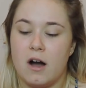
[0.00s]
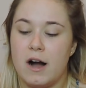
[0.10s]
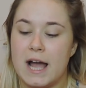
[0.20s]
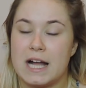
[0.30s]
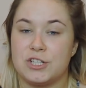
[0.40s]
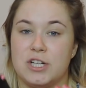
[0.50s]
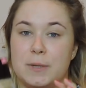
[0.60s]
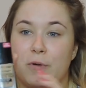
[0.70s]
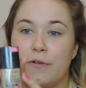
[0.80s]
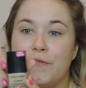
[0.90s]
I
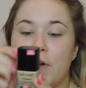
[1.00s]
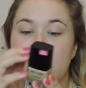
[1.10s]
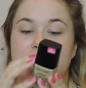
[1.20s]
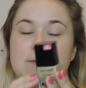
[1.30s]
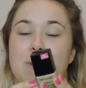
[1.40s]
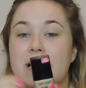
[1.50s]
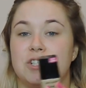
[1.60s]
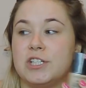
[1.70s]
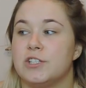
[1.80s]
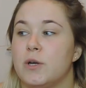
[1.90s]
actually prefer this
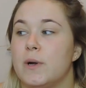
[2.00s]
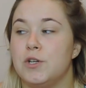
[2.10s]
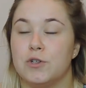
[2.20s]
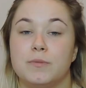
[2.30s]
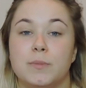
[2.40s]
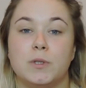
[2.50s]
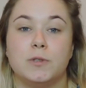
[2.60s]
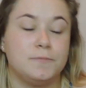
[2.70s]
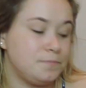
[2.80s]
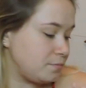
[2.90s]
packaging to a
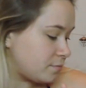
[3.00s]
normal